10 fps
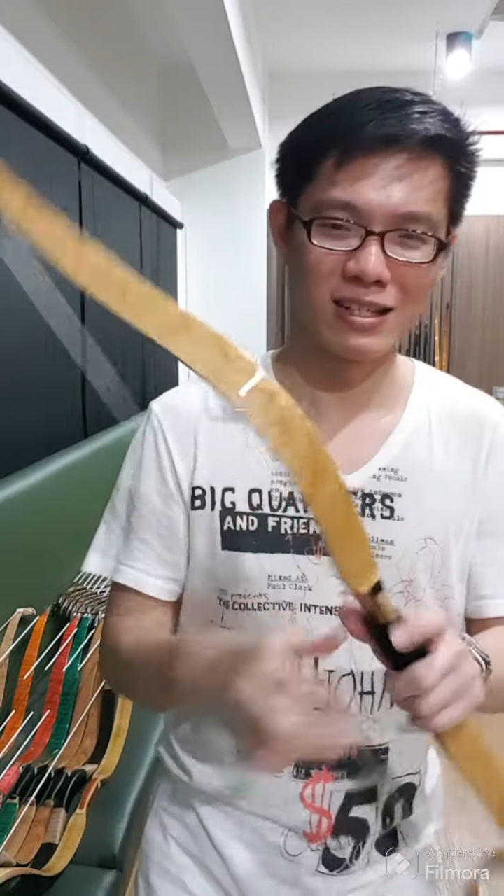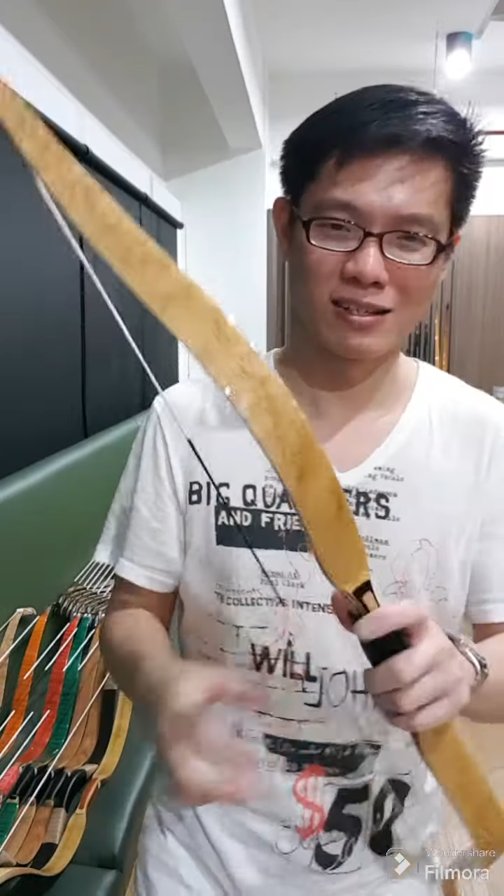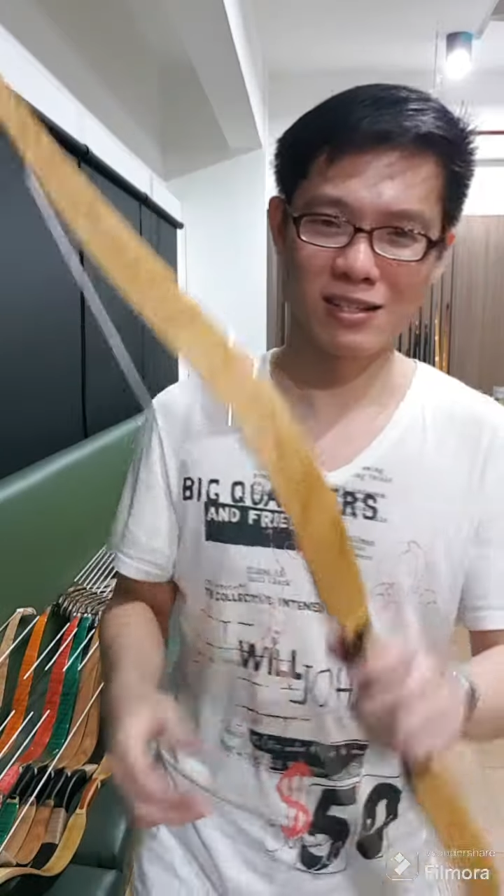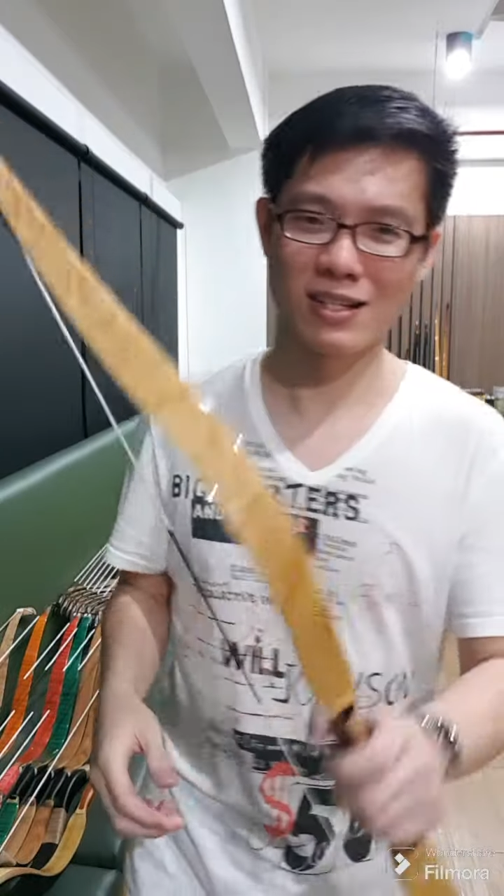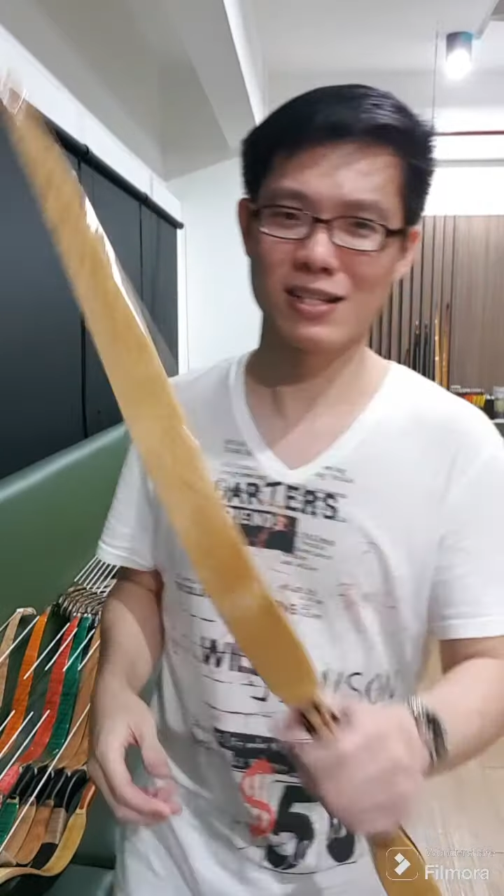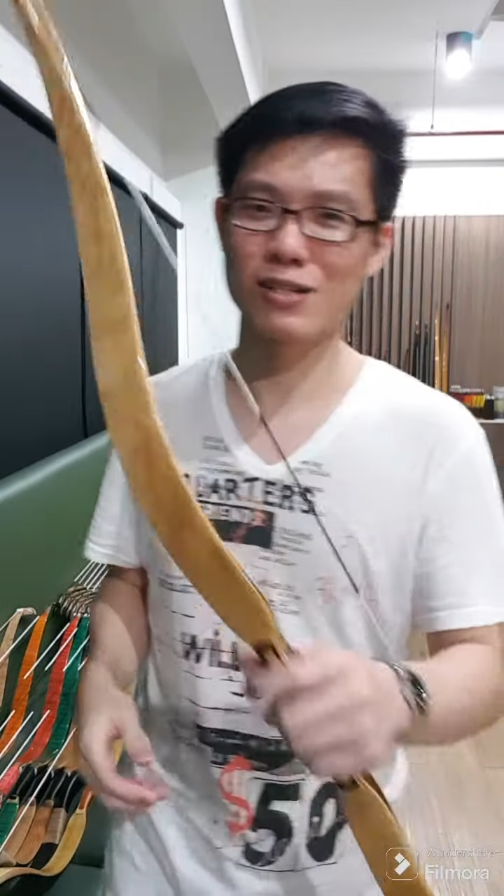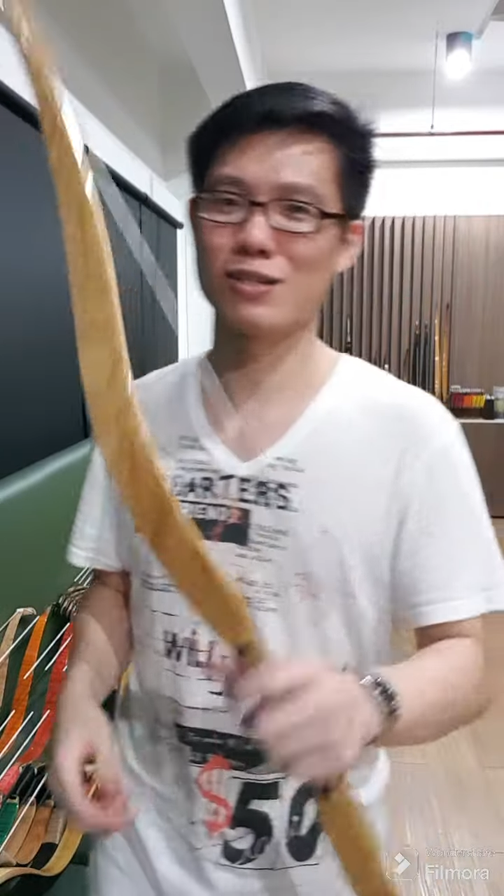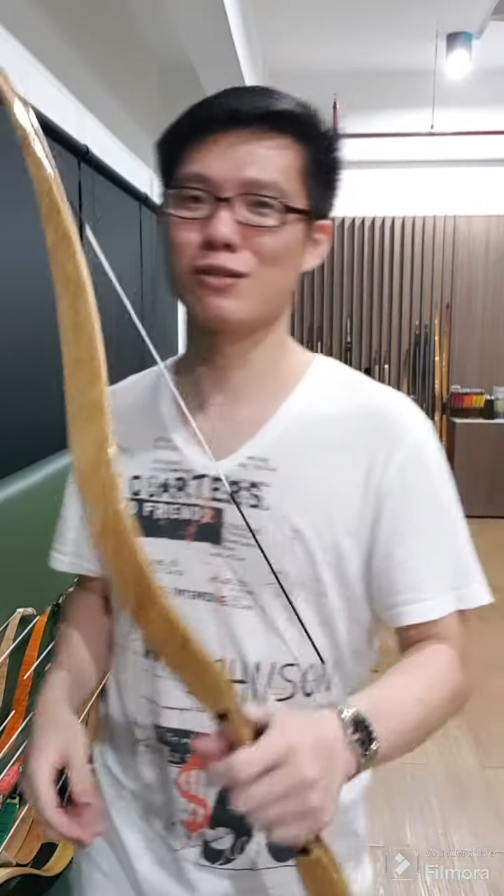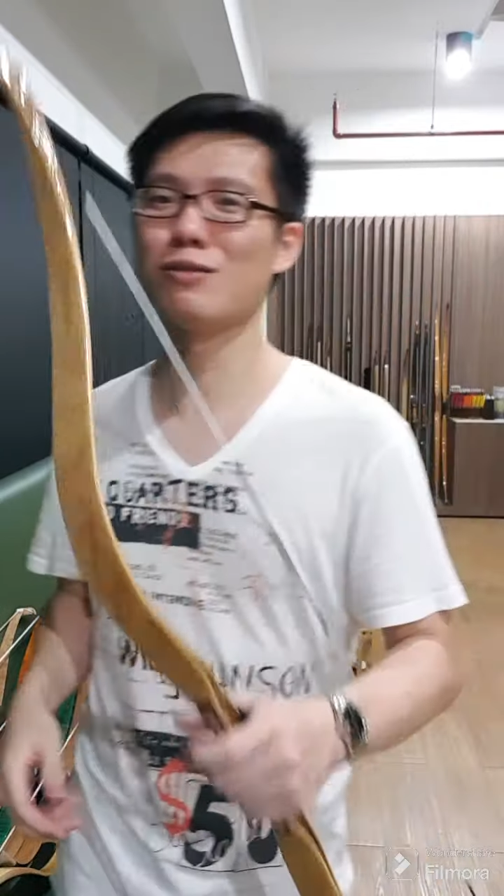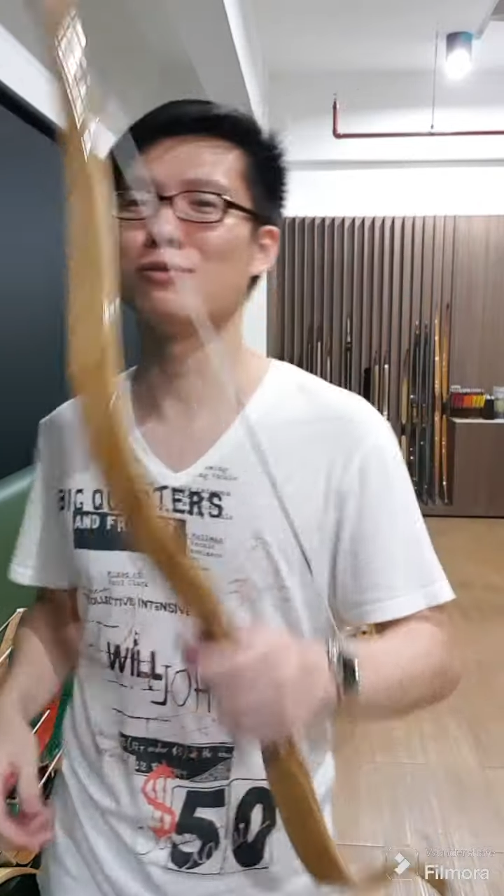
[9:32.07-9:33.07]
Okay,
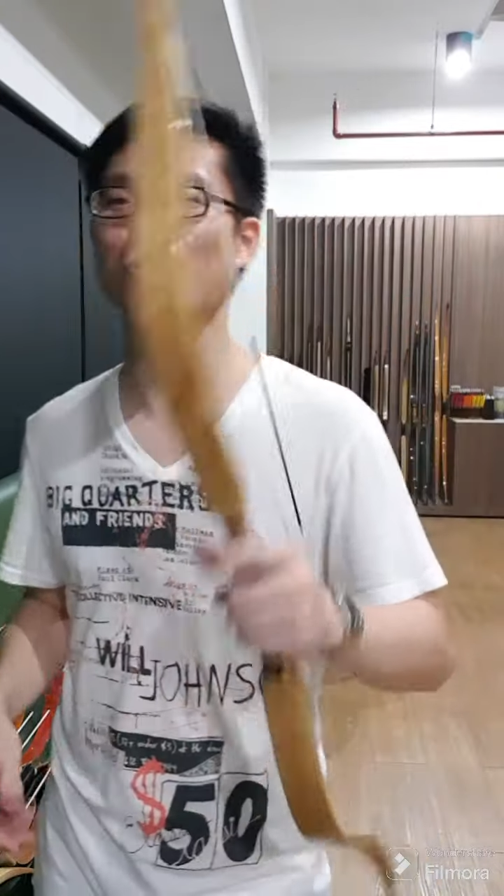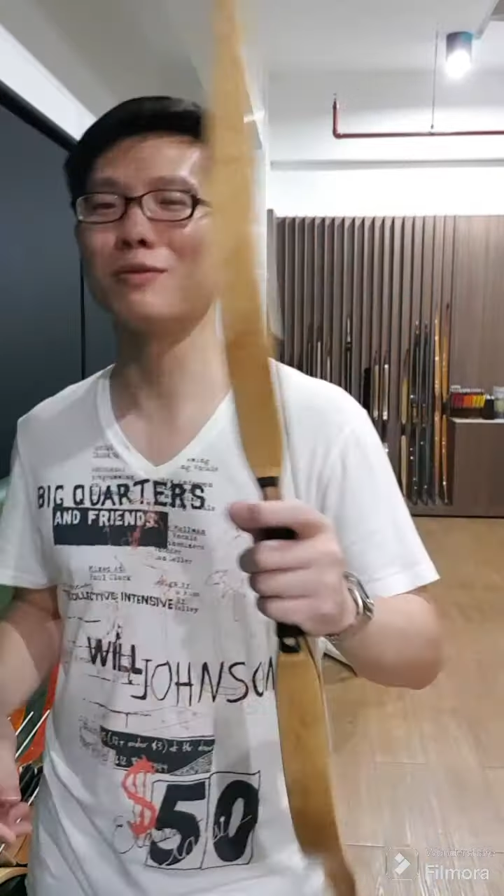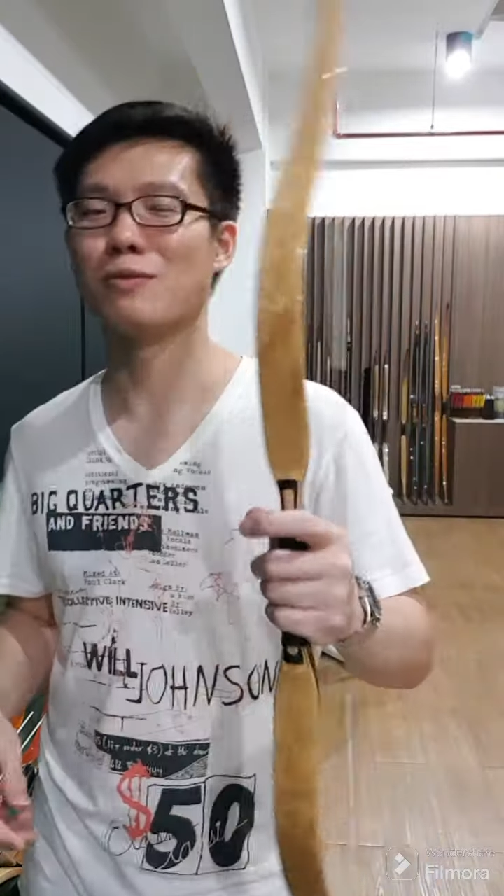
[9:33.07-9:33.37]
so